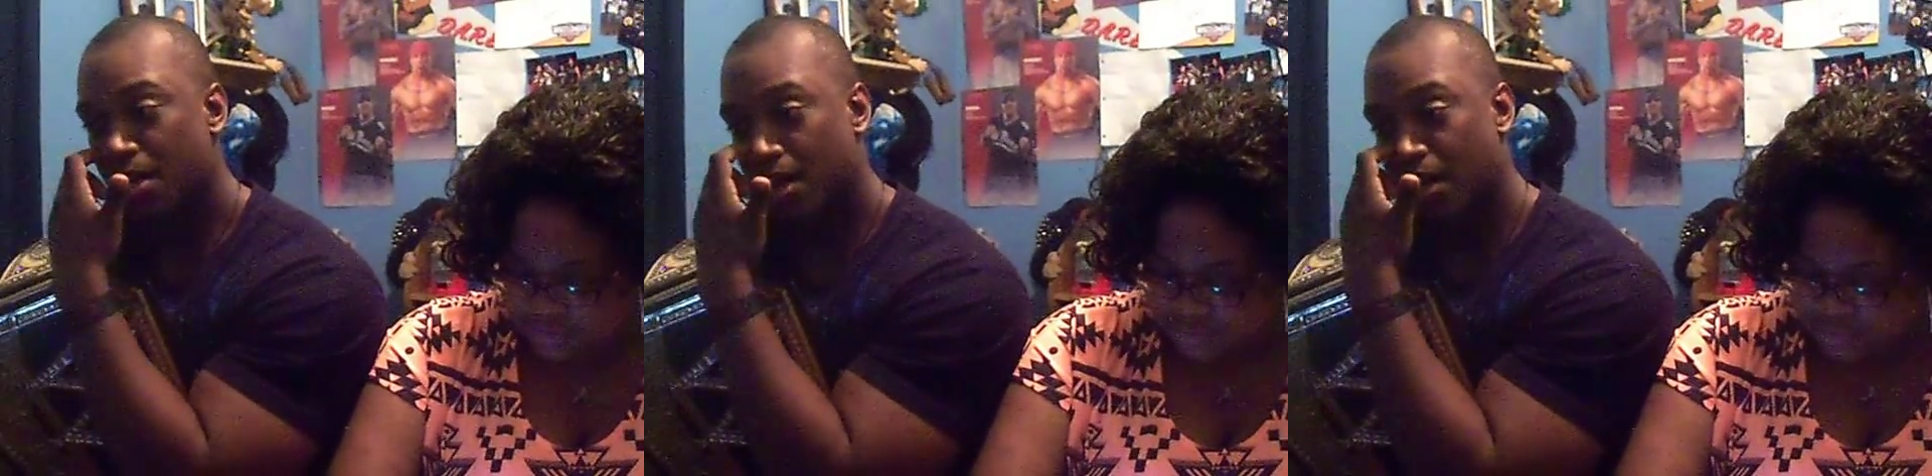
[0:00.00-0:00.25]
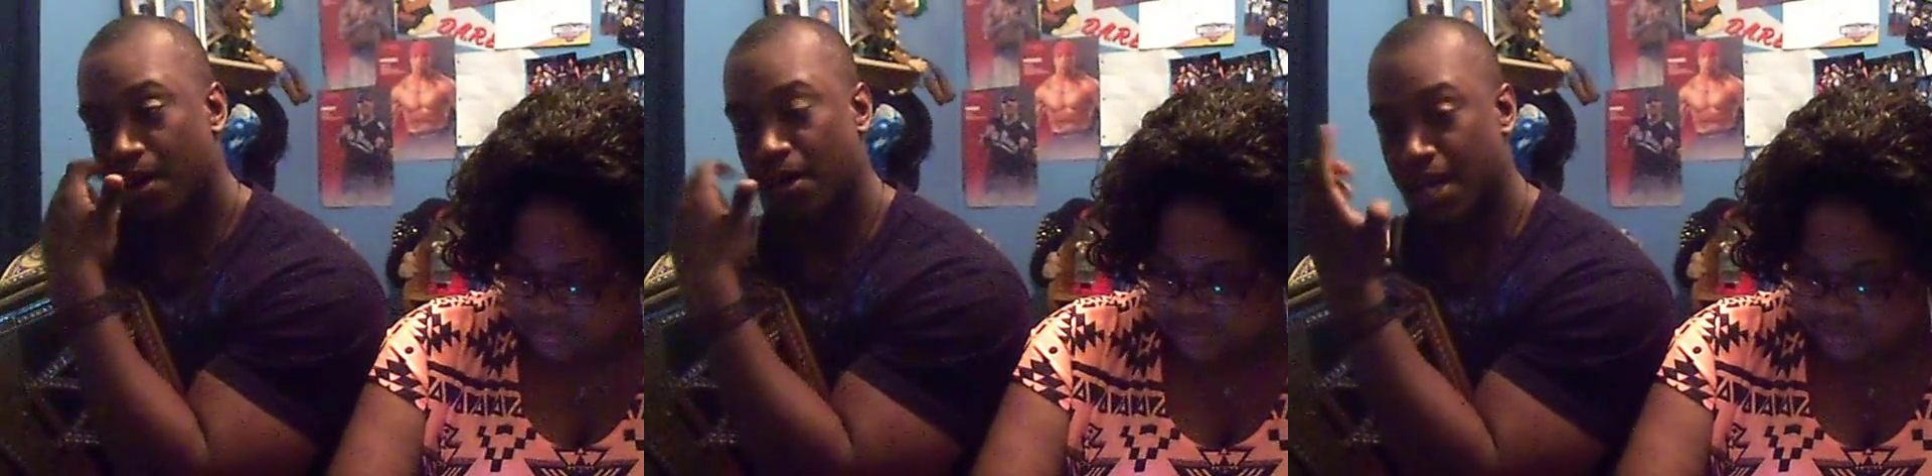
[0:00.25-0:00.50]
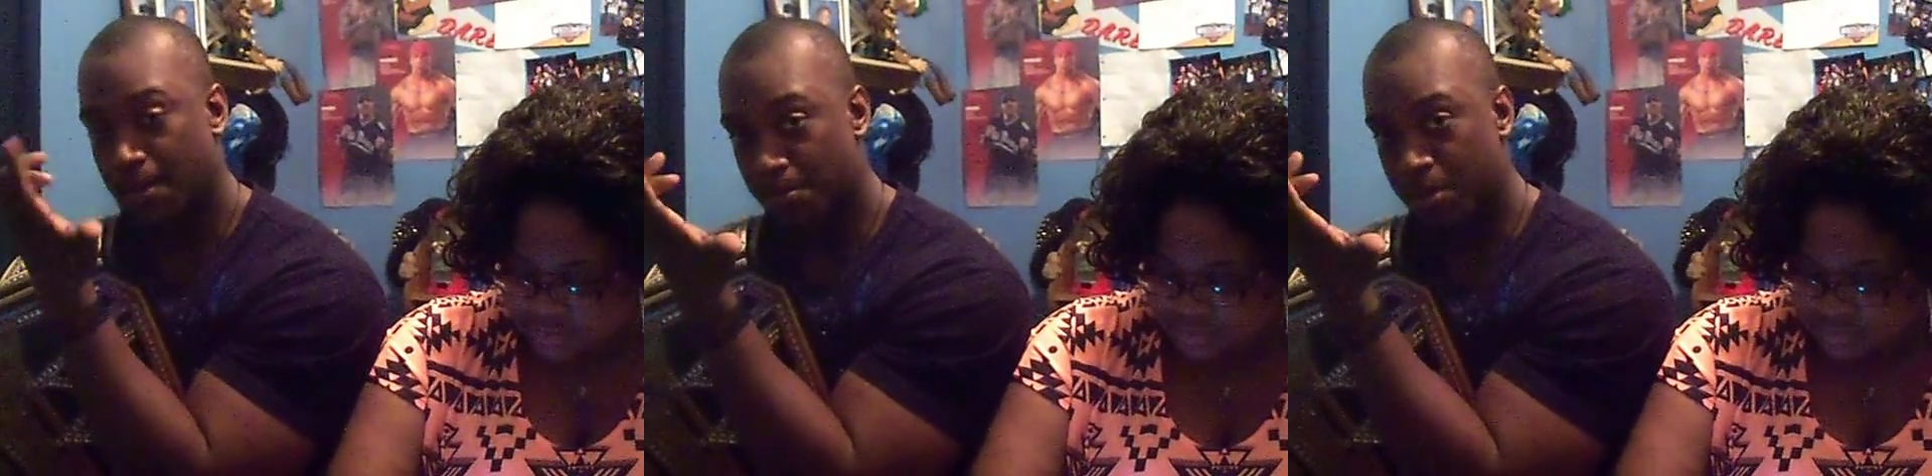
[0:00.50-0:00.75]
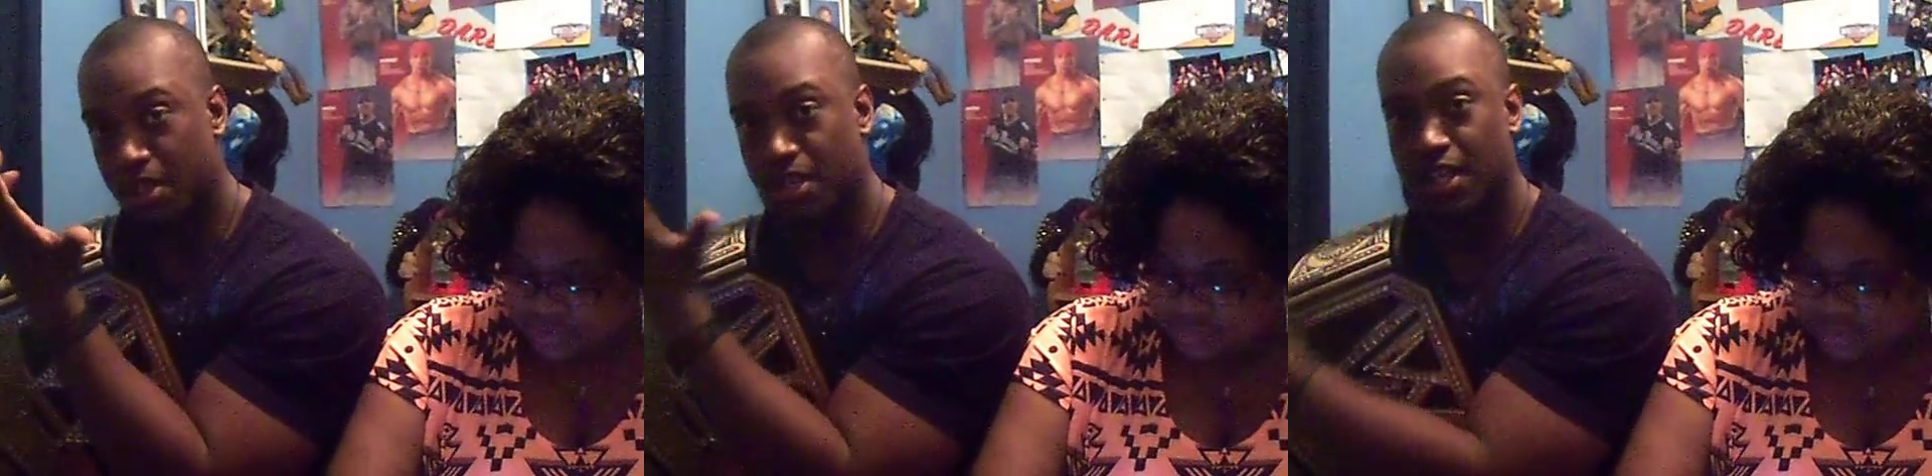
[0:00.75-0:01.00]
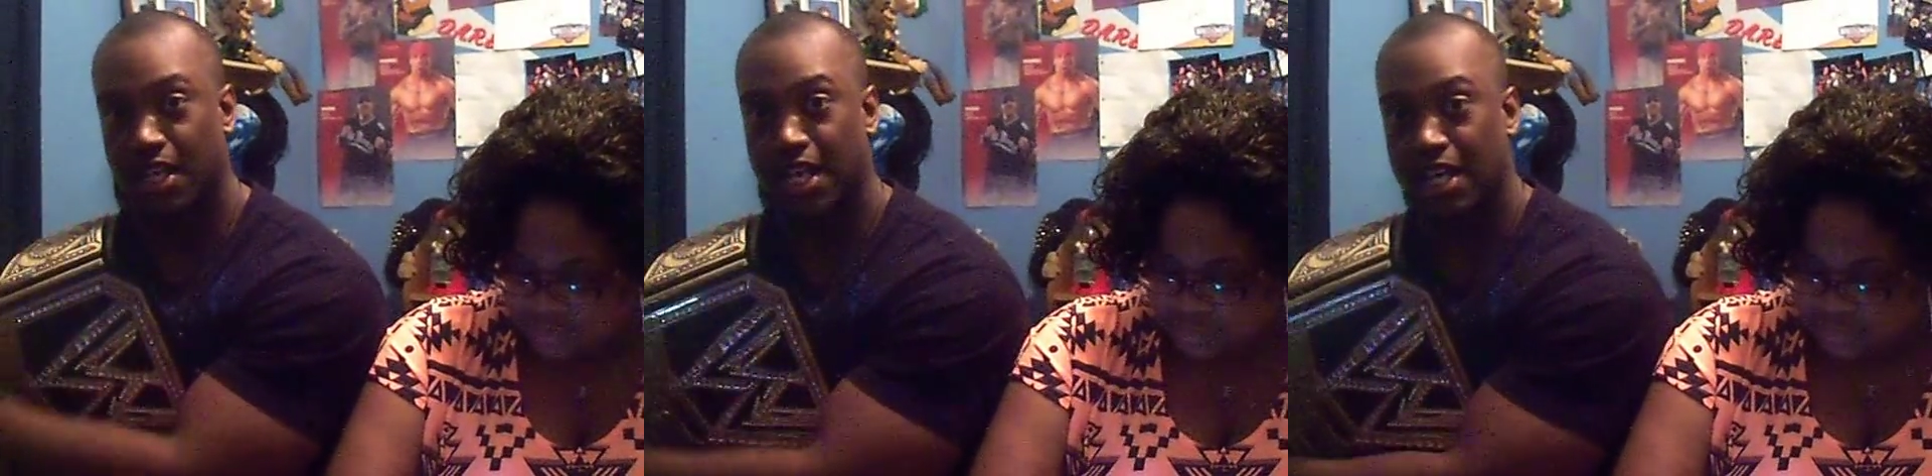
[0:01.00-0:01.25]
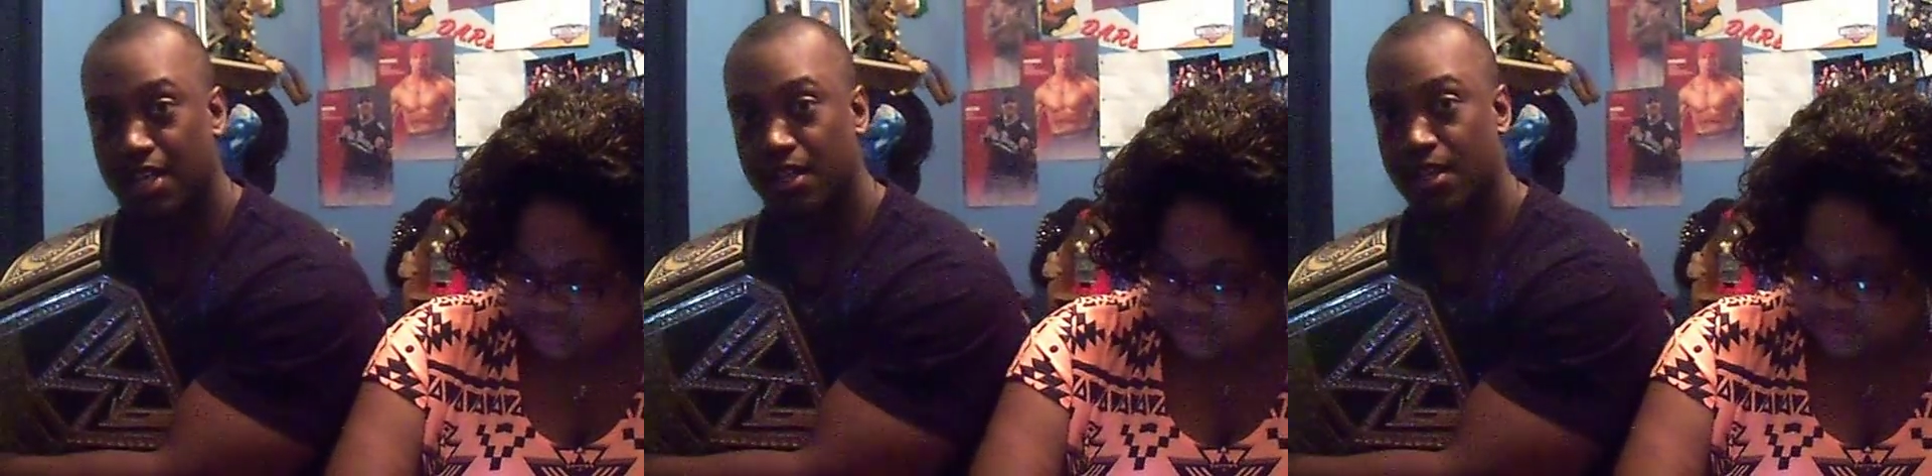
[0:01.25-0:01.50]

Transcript: uh, I uh, got bullied a lot